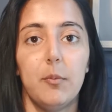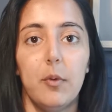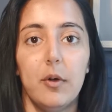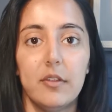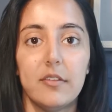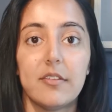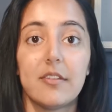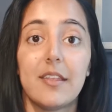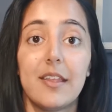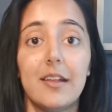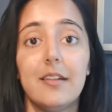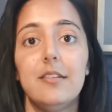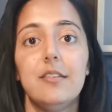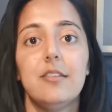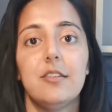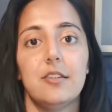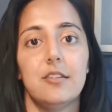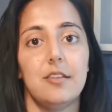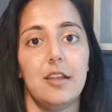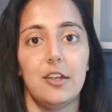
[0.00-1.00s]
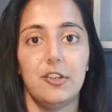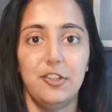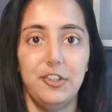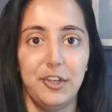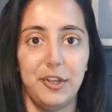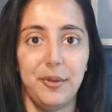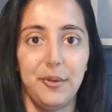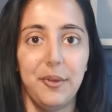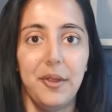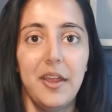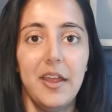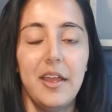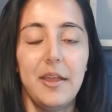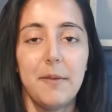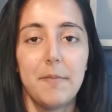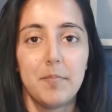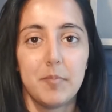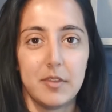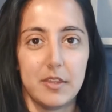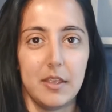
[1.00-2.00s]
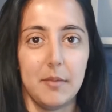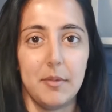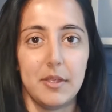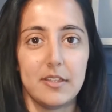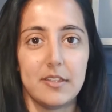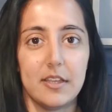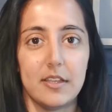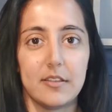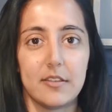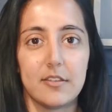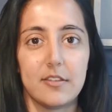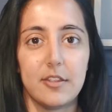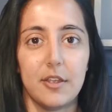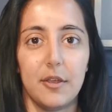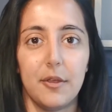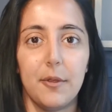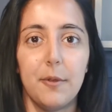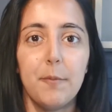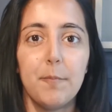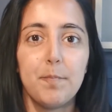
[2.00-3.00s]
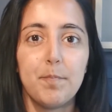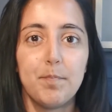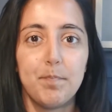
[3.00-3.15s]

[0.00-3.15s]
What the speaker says: What skills does that show? Does that make sense? So,